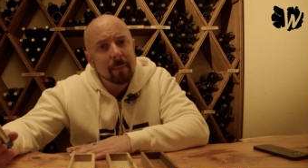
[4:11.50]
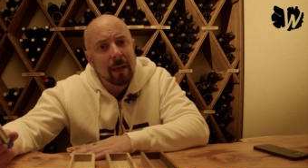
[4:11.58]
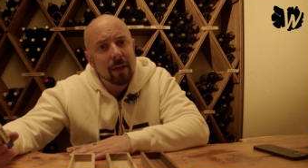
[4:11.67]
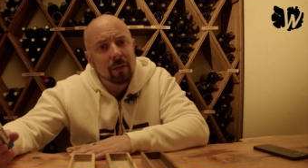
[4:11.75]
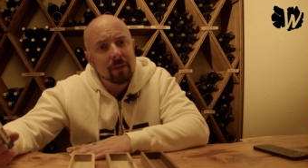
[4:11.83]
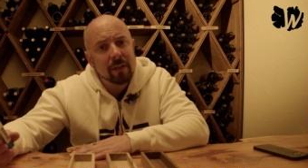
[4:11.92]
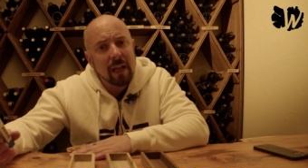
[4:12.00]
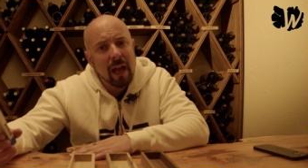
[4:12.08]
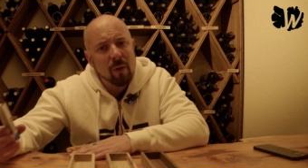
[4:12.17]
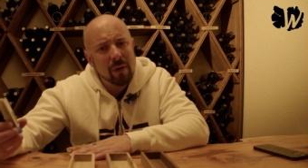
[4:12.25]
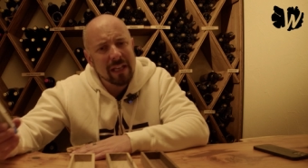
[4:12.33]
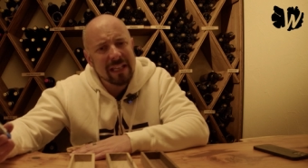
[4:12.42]
about
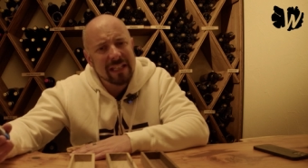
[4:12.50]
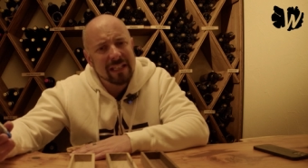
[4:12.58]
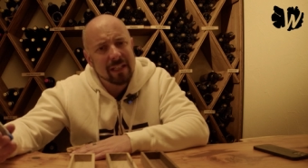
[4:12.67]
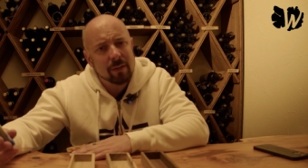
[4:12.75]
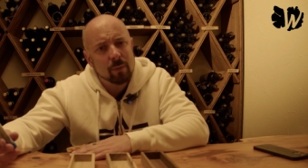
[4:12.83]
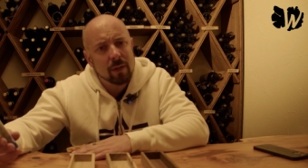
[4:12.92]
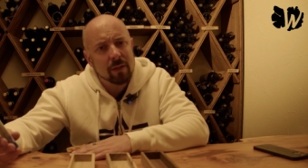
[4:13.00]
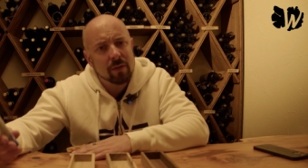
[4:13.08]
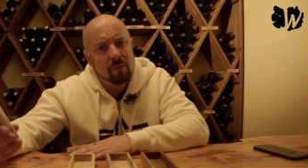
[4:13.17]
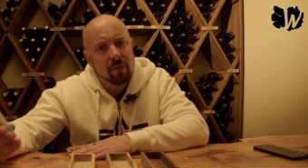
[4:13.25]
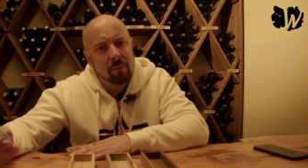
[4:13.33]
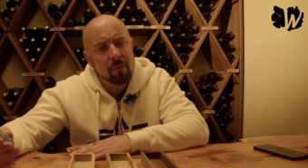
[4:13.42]
how easy it was
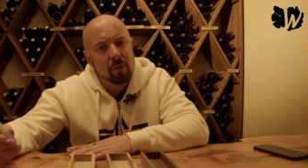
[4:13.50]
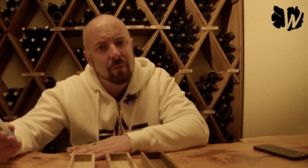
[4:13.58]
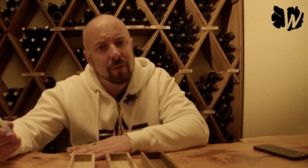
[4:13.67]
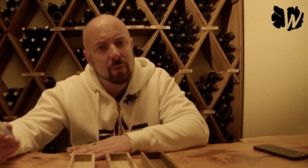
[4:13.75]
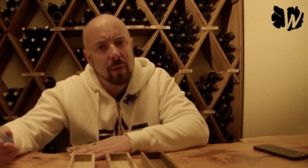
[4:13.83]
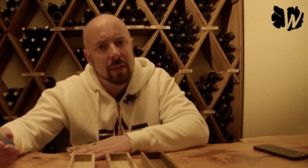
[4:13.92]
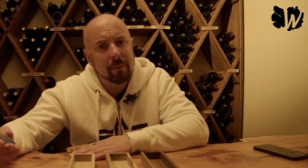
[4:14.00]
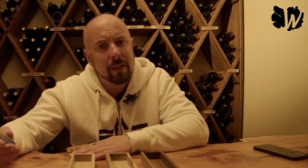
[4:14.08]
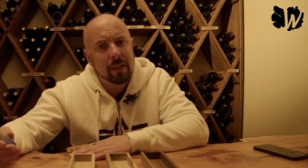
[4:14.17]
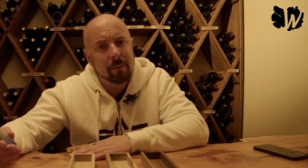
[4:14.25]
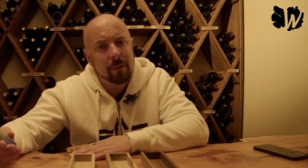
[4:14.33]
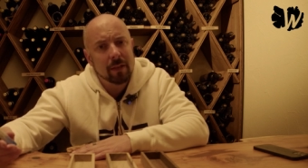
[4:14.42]
to remove 20
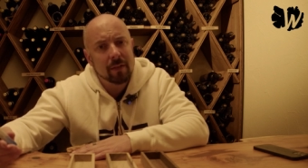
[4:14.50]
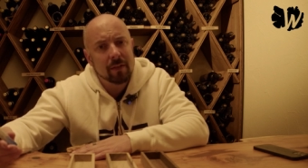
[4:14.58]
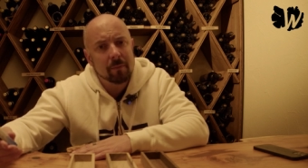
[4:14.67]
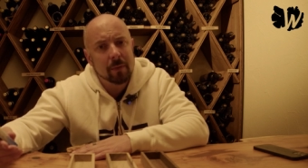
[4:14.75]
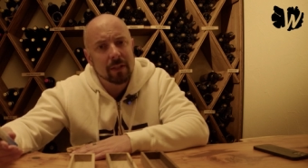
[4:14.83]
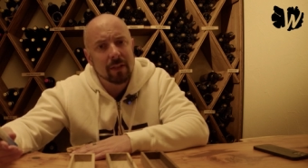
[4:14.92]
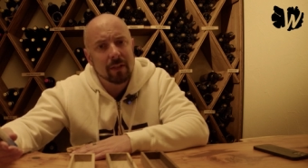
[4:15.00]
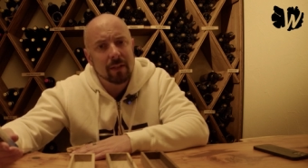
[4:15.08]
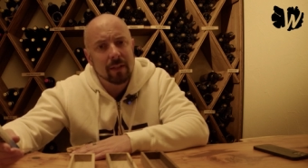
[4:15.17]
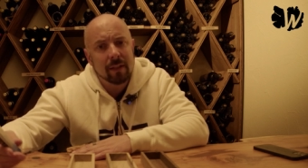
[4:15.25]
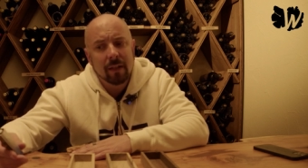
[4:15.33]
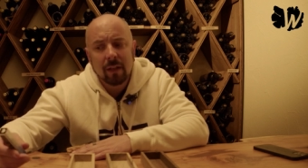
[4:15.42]
millimeters of
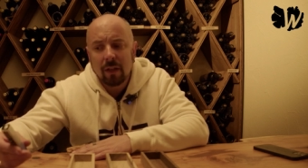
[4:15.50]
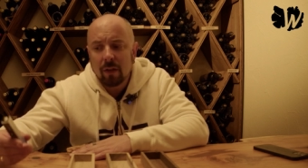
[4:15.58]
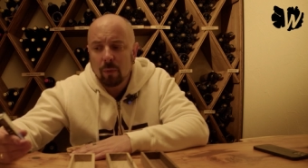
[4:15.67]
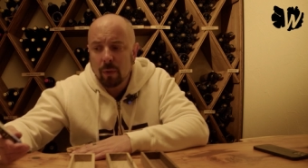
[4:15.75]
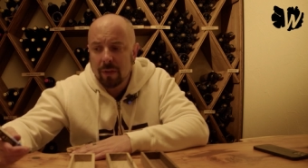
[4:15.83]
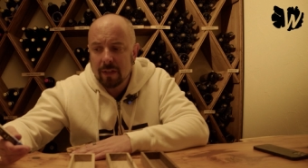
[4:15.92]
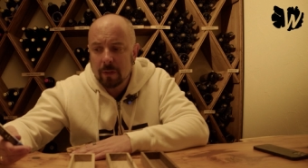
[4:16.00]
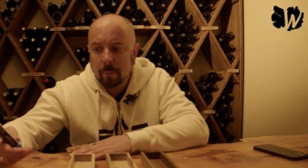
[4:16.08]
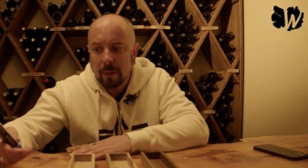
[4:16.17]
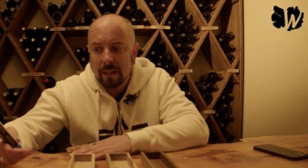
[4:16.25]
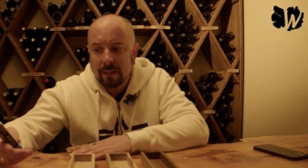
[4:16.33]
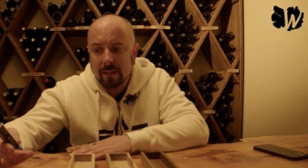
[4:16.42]
material with this
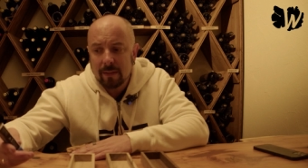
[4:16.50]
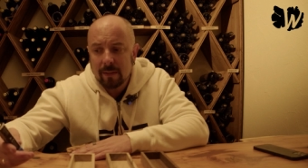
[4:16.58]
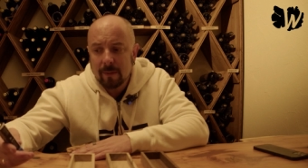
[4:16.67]
bit.